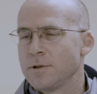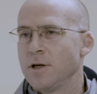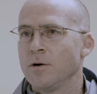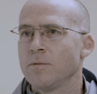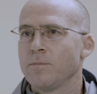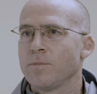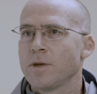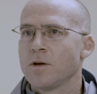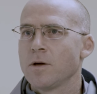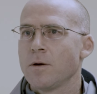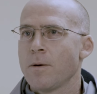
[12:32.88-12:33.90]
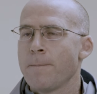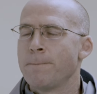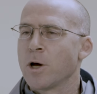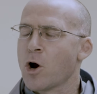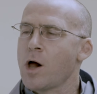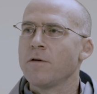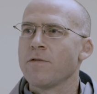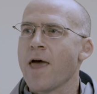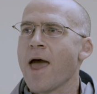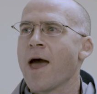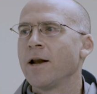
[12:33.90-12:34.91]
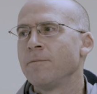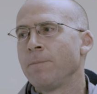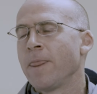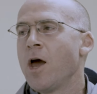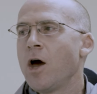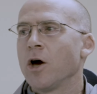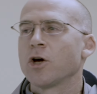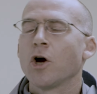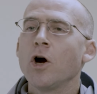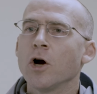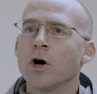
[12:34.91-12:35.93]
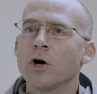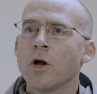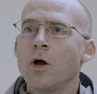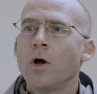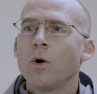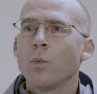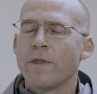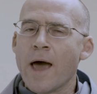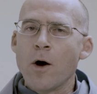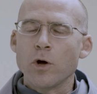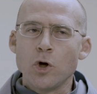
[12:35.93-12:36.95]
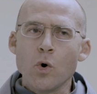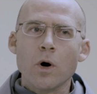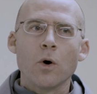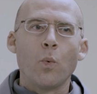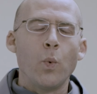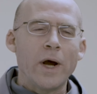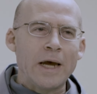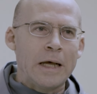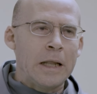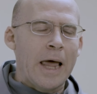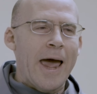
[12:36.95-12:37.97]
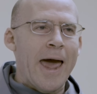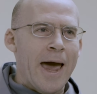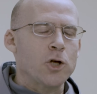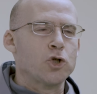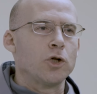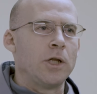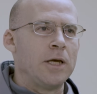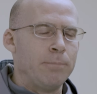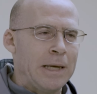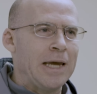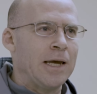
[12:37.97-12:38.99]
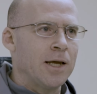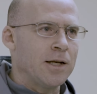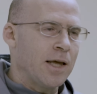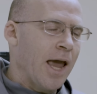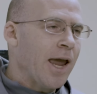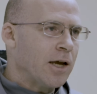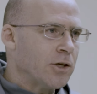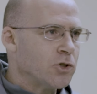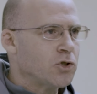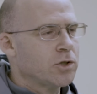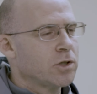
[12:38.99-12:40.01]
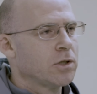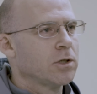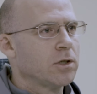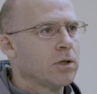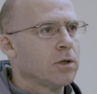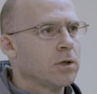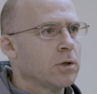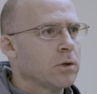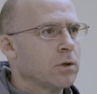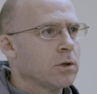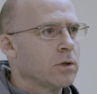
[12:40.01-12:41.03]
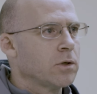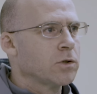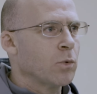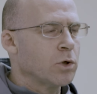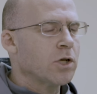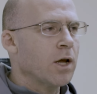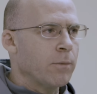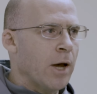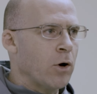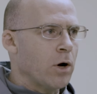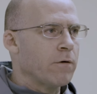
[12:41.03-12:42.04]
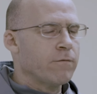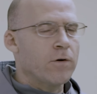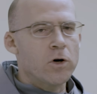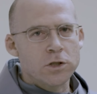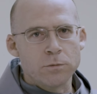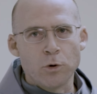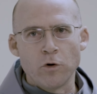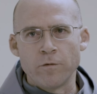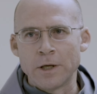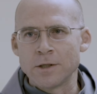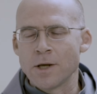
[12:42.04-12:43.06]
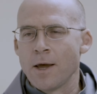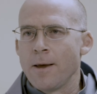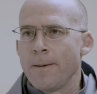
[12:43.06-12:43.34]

you know. But all of that occurred without your will actually being engaged. So we're talking about a first movement